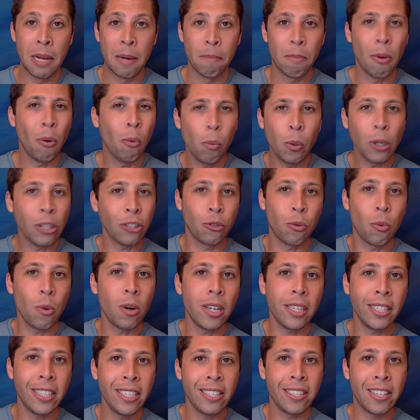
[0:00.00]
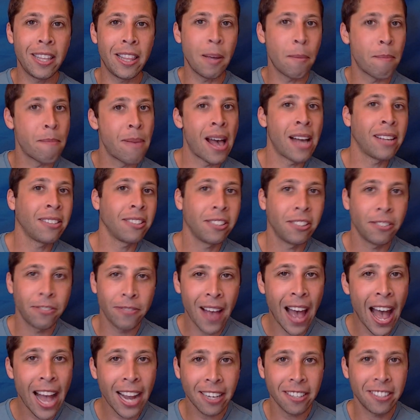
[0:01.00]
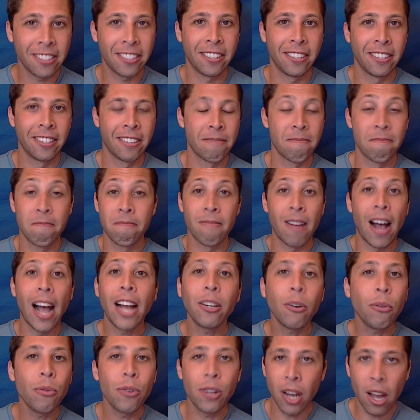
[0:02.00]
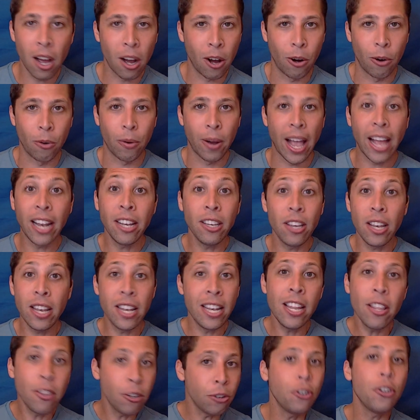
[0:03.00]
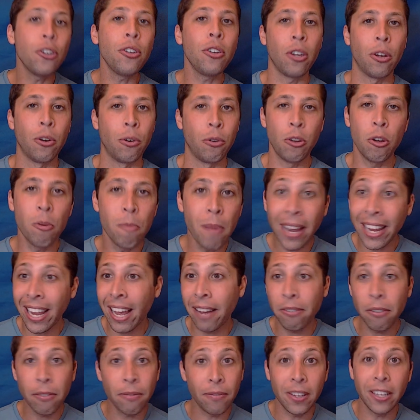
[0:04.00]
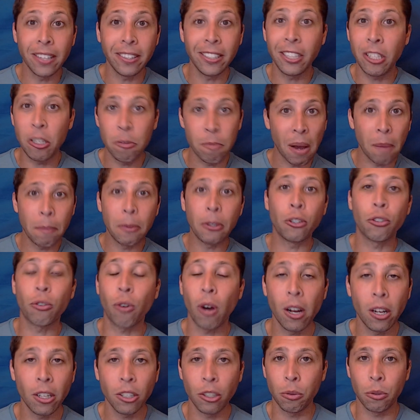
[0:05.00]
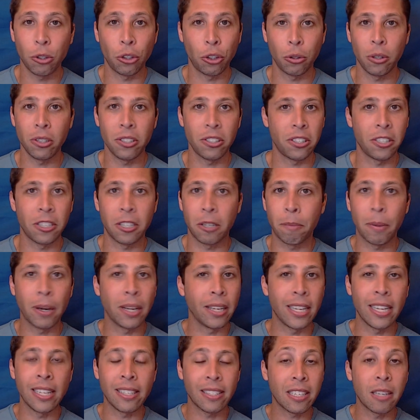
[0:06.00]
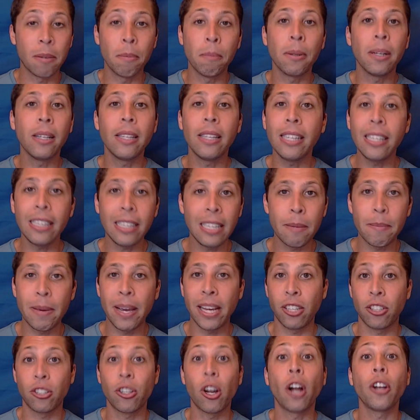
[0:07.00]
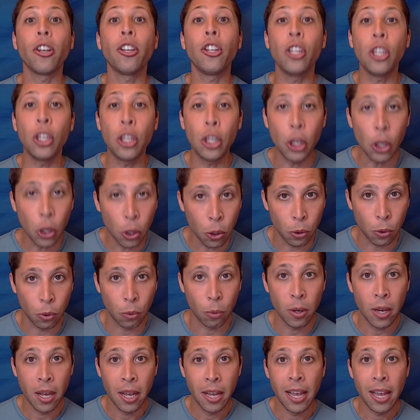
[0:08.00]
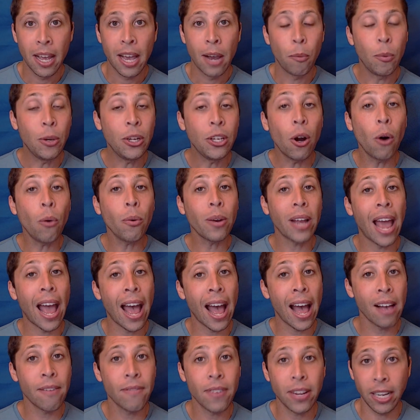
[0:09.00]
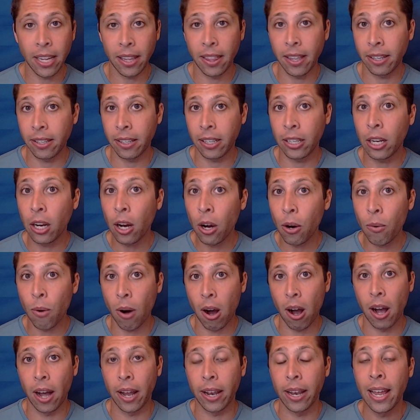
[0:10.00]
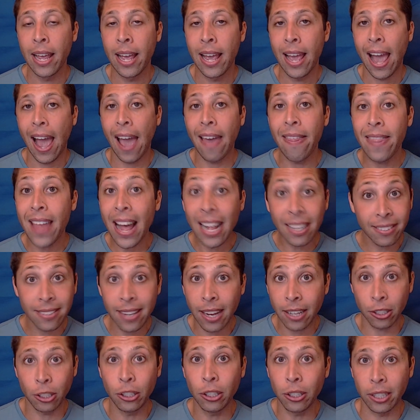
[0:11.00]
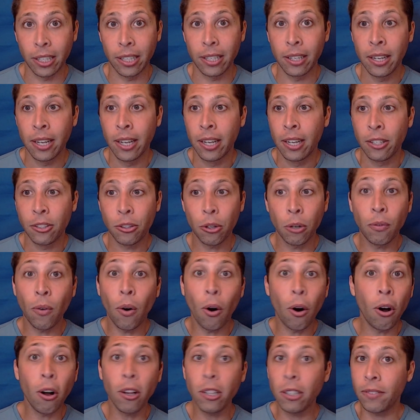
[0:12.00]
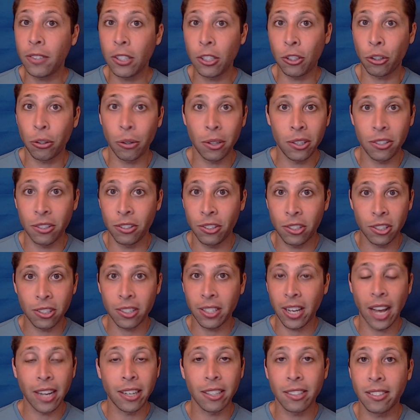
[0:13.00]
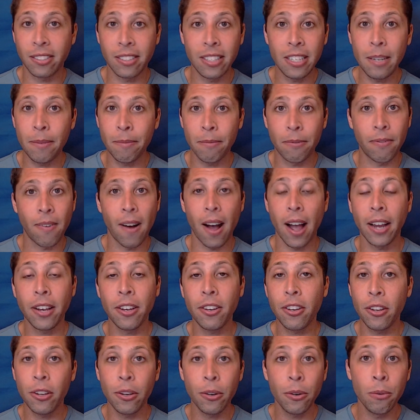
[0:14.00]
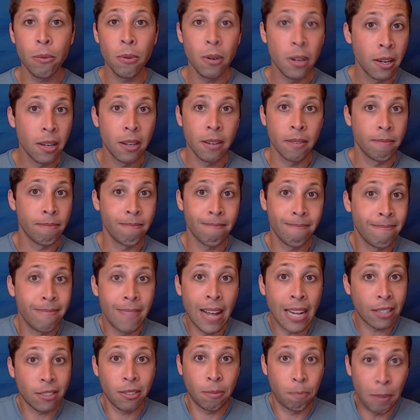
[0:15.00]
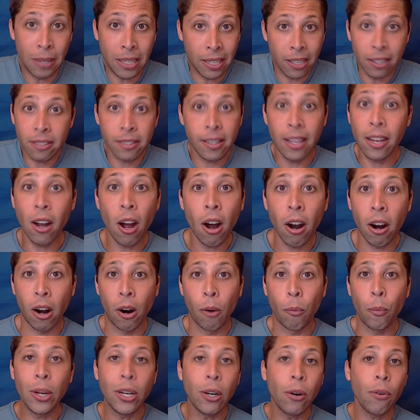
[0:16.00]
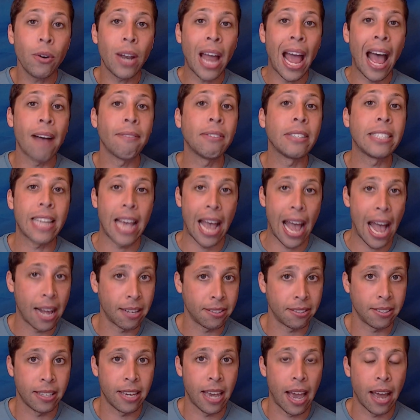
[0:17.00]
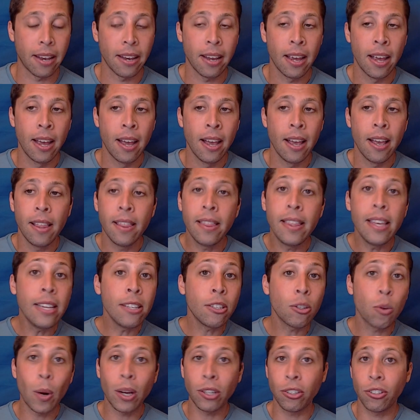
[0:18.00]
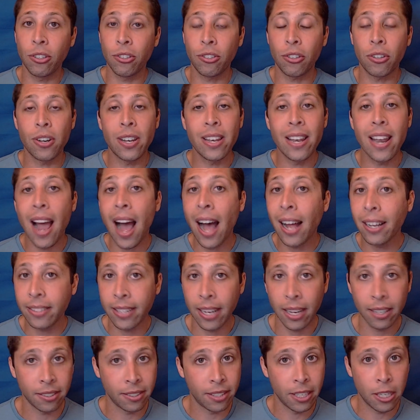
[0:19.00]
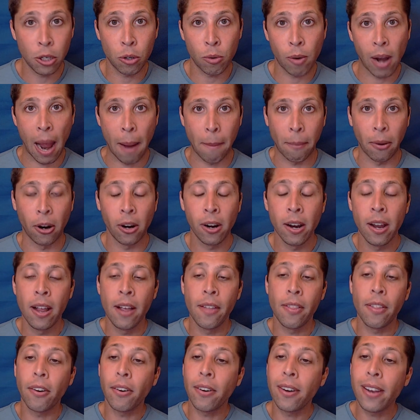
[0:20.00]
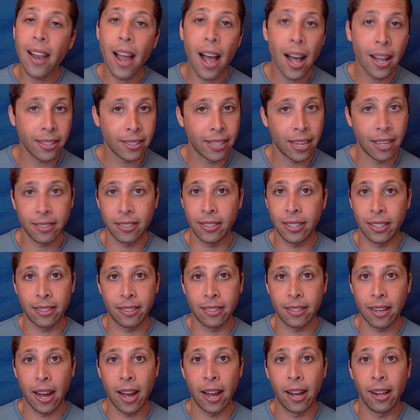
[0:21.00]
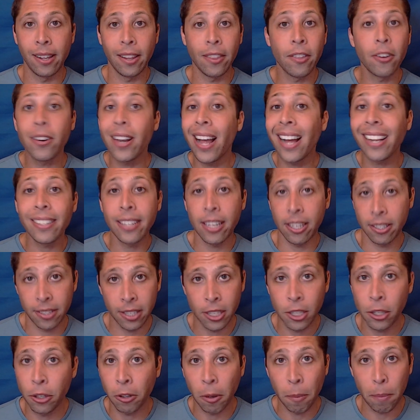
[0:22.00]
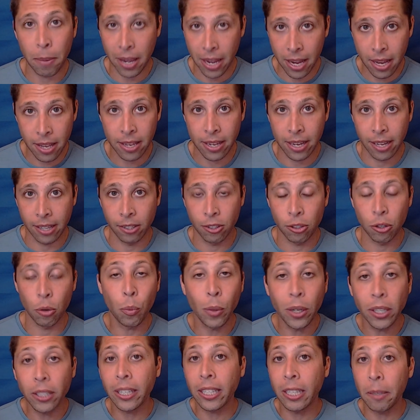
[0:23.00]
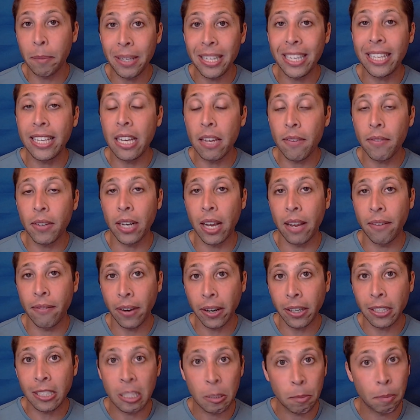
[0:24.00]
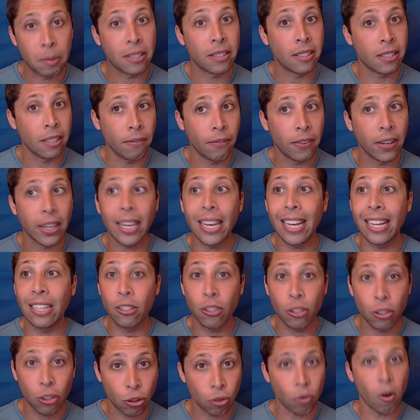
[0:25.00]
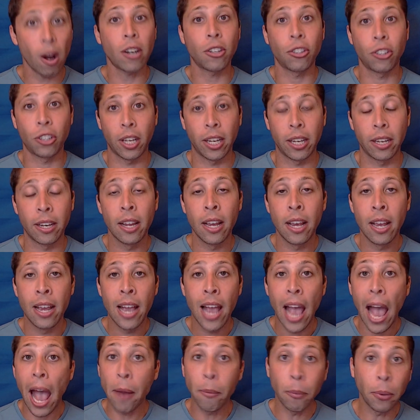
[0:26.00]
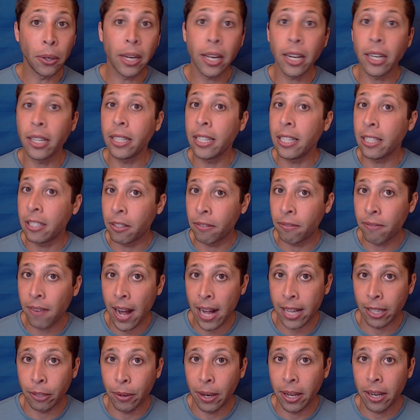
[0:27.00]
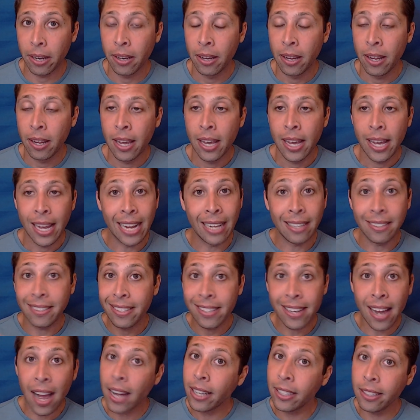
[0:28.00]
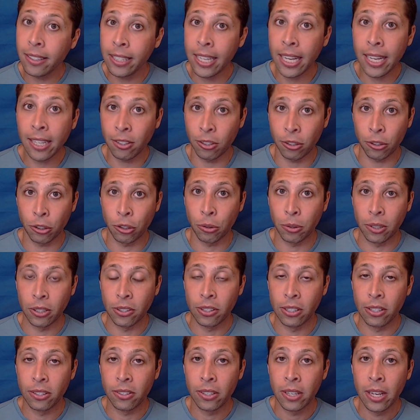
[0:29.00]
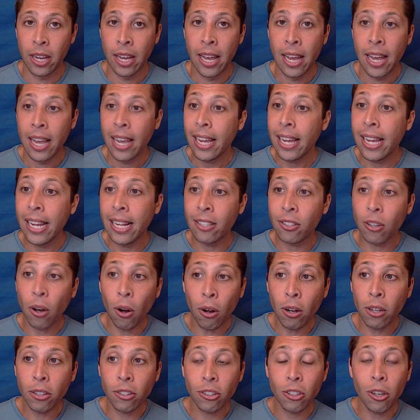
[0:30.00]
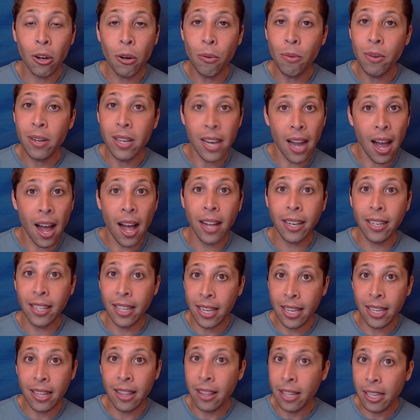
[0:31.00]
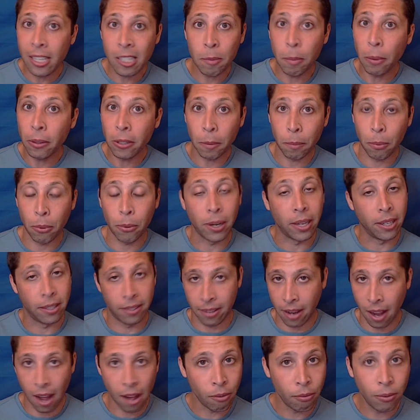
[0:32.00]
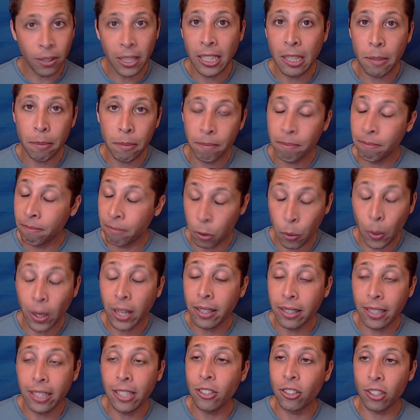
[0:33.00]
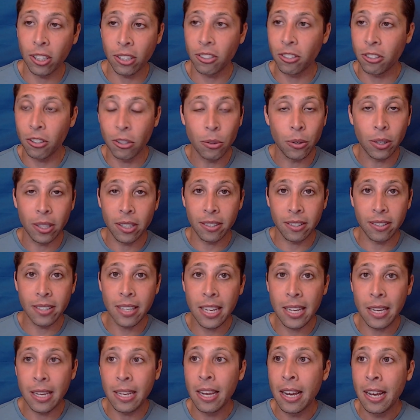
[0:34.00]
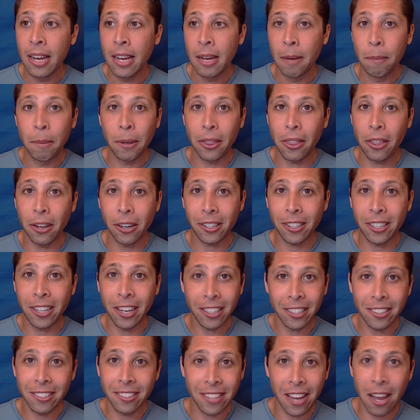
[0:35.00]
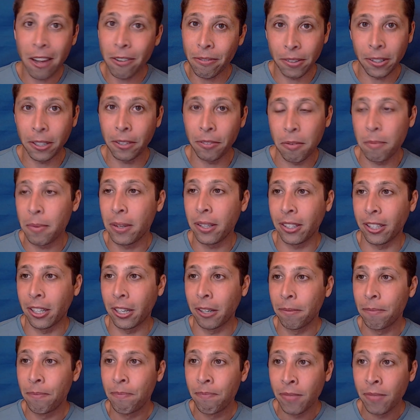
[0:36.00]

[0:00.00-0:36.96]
But which one is the best fact? I don't know, and neither do you. You might have a feeling, you might be drawn to a choice here, but it's completely based on you. We don't have anything to go on, and that's not good. So if all of these choices just kind of seem fine to you, that's because they are. We don't have a task yet. These questions are not testing grammar, they're not testing style, and they're not testing your opinion. So we are going to be given a very specific instruction and we're going to need to follow it. It's not in the answer choices. It's also not in these bullet points. I'll read them quickly just so you can see, but they're going to sound very familiar.